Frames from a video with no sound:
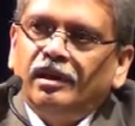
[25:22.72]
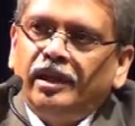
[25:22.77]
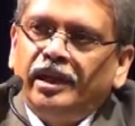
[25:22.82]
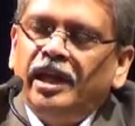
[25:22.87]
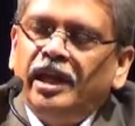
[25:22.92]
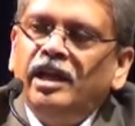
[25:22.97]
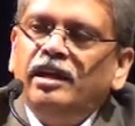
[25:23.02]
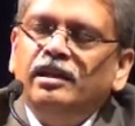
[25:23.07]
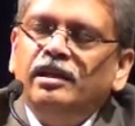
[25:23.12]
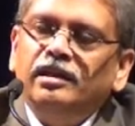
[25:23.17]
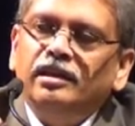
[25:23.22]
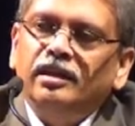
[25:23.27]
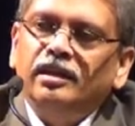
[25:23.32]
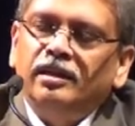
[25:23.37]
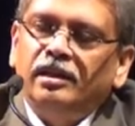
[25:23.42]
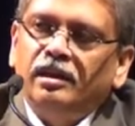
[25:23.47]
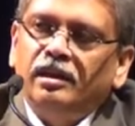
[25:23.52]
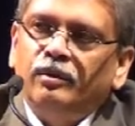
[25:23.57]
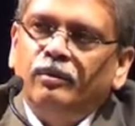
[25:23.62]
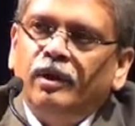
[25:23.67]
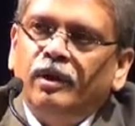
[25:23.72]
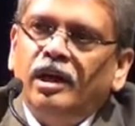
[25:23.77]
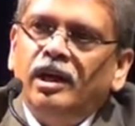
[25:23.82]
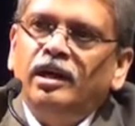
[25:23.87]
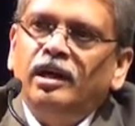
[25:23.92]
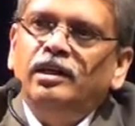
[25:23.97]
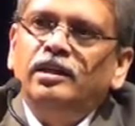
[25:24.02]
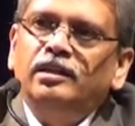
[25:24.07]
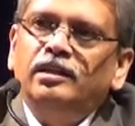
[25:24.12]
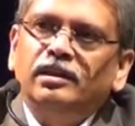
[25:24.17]
Again, it
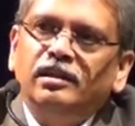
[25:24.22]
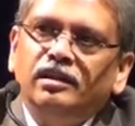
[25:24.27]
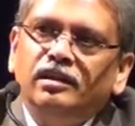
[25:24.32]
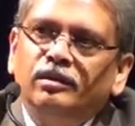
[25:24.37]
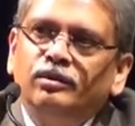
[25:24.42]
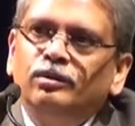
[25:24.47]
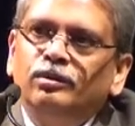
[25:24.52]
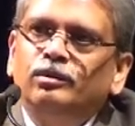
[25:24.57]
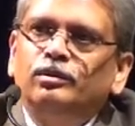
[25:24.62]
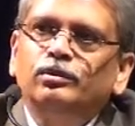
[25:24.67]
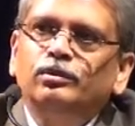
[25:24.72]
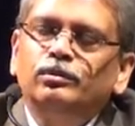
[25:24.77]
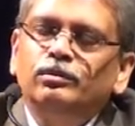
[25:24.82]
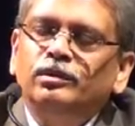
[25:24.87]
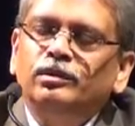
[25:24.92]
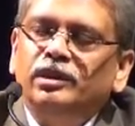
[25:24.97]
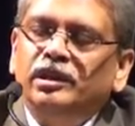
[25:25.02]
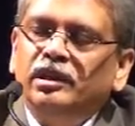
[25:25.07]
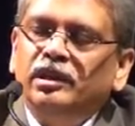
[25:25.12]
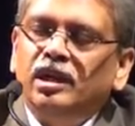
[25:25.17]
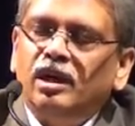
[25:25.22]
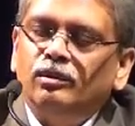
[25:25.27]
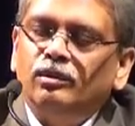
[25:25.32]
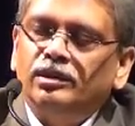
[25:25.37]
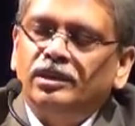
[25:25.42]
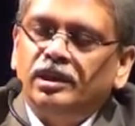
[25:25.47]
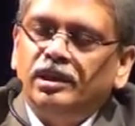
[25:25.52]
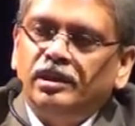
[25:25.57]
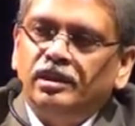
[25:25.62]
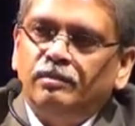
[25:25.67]
required you to think
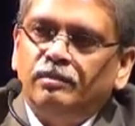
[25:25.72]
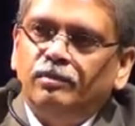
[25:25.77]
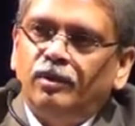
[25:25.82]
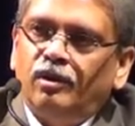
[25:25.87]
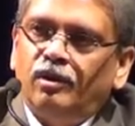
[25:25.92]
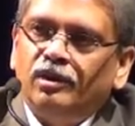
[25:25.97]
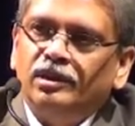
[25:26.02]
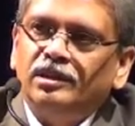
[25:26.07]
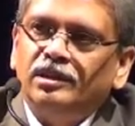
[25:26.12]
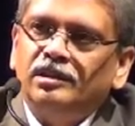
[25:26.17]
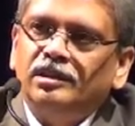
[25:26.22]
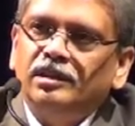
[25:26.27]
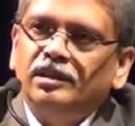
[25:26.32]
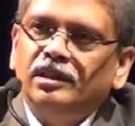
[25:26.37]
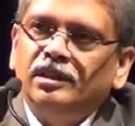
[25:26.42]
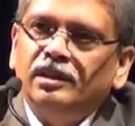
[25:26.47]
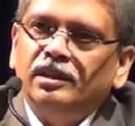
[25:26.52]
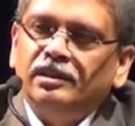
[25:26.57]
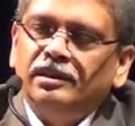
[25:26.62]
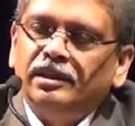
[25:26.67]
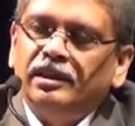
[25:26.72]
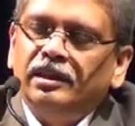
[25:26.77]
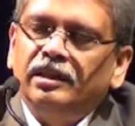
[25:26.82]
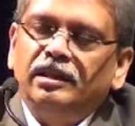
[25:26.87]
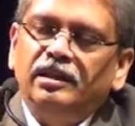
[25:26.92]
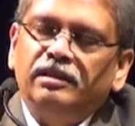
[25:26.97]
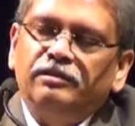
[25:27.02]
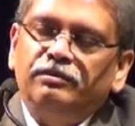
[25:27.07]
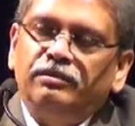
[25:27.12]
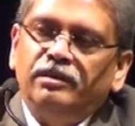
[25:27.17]
outside the box,
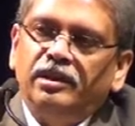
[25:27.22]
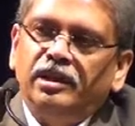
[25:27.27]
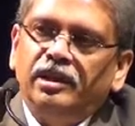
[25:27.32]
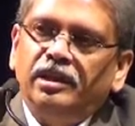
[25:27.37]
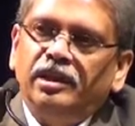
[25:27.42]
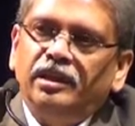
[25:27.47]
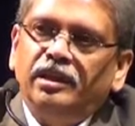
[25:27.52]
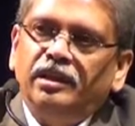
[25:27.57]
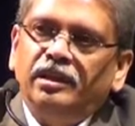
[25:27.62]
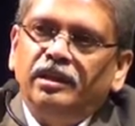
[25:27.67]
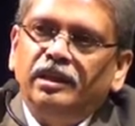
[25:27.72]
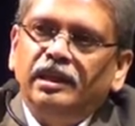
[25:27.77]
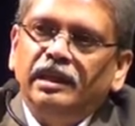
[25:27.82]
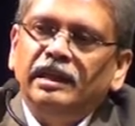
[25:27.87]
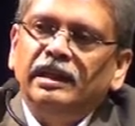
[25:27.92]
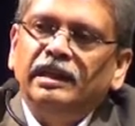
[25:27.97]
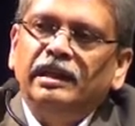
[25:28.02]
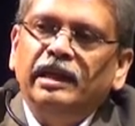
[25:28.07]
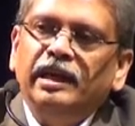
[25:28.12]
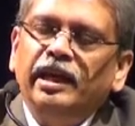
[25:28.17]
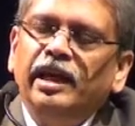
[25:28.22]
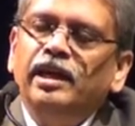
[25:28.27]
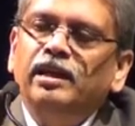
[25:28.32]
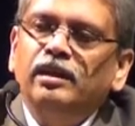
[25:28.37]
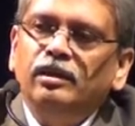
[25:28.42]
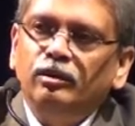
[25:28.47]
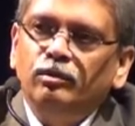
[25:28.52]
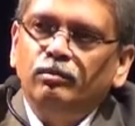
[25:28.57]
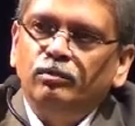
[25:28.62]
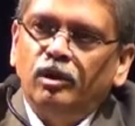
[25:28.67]
think differently,
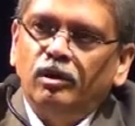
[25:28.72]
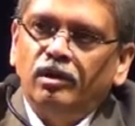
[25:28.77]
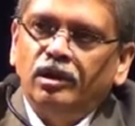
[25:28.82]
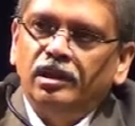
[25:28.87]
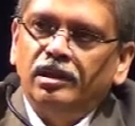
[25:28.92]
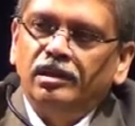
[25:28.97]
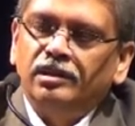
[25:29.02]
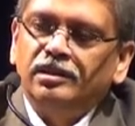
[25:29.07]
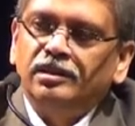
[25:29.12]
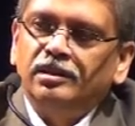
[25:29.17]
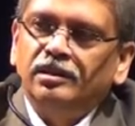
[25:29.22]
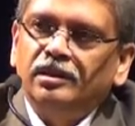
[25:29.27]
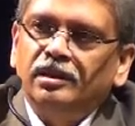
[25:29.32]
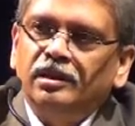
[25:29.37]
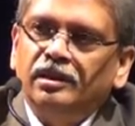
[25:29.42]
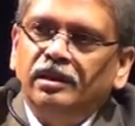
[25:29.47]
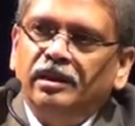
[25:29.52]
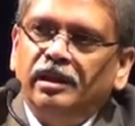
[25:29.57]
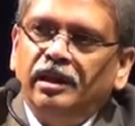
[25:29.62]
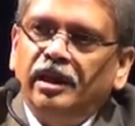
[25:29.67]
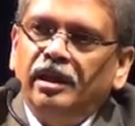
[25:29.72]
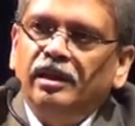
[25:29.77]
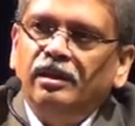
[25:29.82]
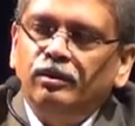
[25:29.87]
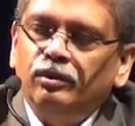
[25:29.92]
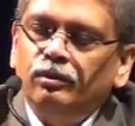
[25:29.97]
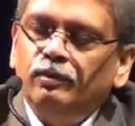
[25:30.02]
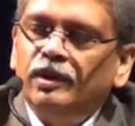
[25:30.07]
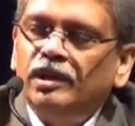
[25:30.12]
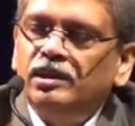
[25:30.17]
create new models, create
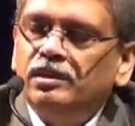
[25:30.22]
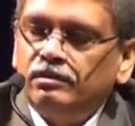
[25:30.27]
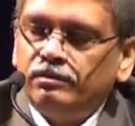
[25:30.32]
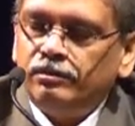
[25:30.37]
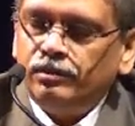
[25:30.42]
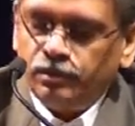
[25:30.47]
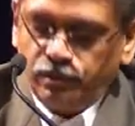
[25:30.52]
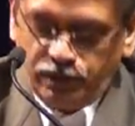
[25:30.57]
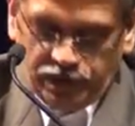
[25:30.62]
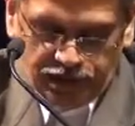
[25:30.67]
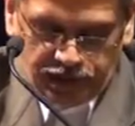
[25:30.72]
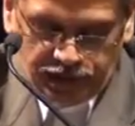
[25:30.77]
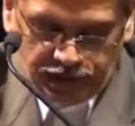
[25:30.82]
new ways of doing